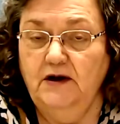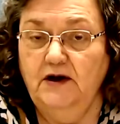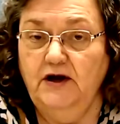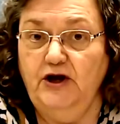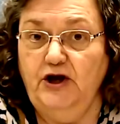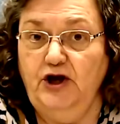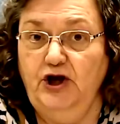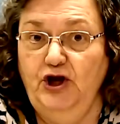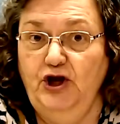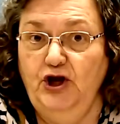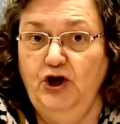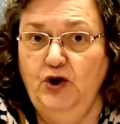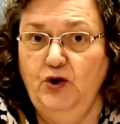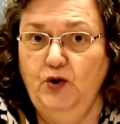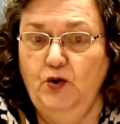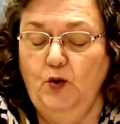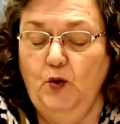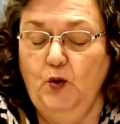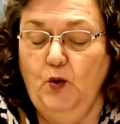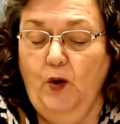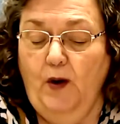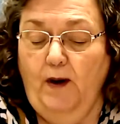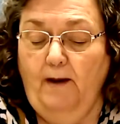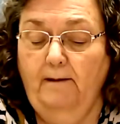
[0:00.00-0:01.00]

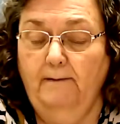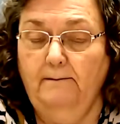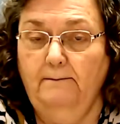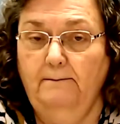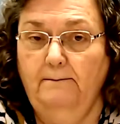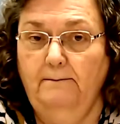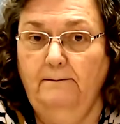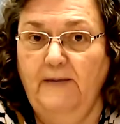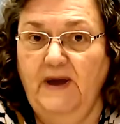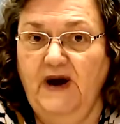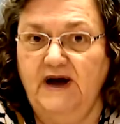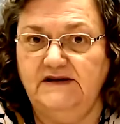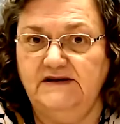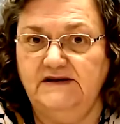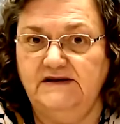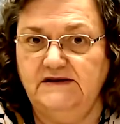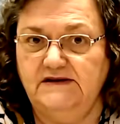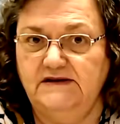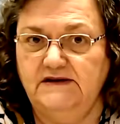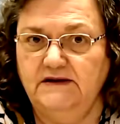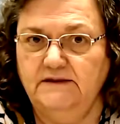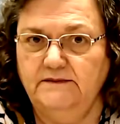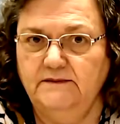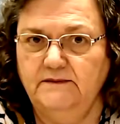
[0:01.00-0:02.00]
You
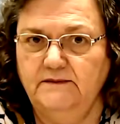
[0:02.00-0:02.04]
must